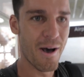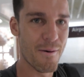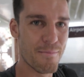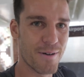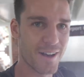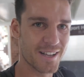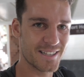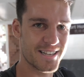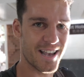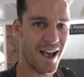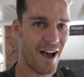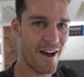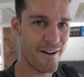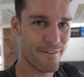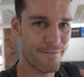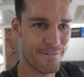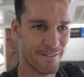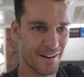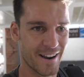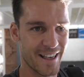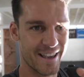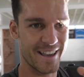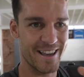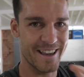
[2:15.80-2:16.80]
But
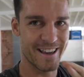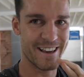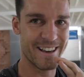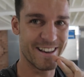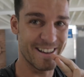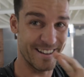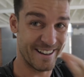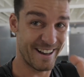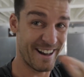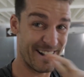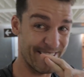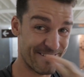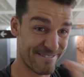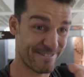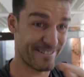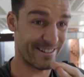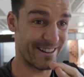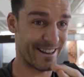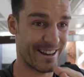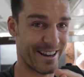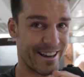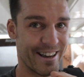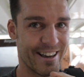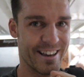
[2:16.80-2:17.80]
hopefully
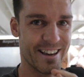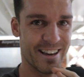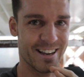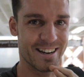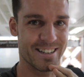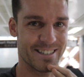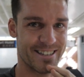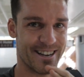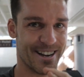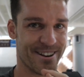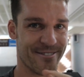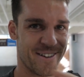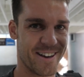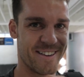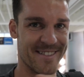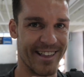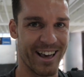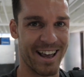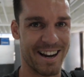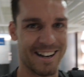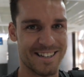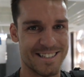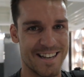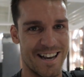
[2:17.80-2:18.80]
it is gonna be in
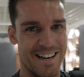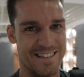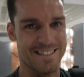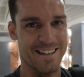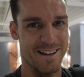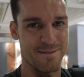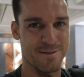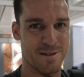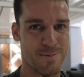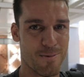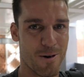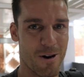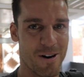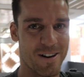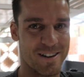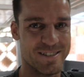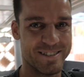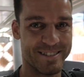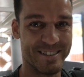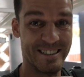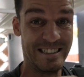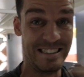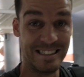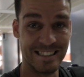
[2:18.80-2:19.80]
that exact same spot.
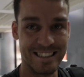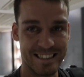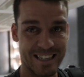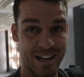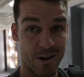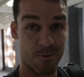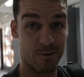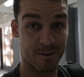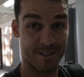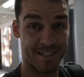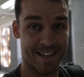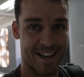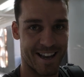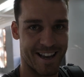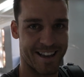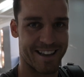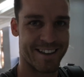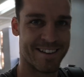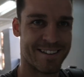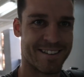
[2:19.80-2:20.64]
We'll see.